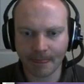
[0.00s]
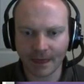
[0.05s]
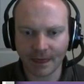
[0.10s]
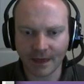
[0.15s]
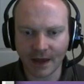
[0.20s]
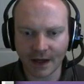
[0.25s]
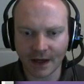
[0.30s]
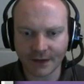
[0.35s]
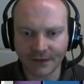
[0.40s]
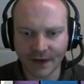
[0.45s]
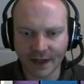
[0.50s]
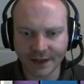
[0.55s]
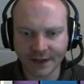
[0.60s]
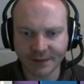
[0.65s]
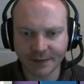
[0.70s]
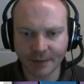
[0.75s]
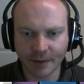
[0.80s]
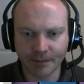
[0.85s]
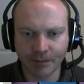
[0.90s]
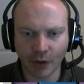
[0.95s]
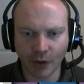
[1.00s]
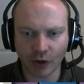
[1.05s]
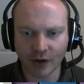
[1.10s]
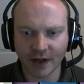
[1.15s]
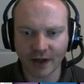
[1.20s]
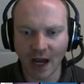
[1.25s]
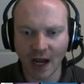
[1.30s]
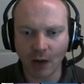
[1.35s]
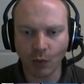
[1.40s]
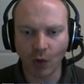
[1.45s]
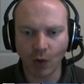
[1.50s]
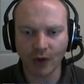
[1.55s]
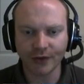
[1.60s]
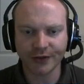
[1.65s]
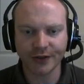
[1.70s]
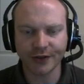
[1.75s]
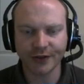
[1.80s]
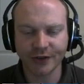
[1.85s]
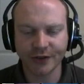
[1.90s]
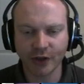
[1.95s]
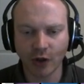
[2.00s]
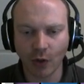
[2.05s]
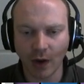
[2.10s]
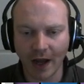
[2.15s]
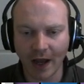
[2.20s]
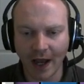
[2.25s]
The advancement book now wants us to go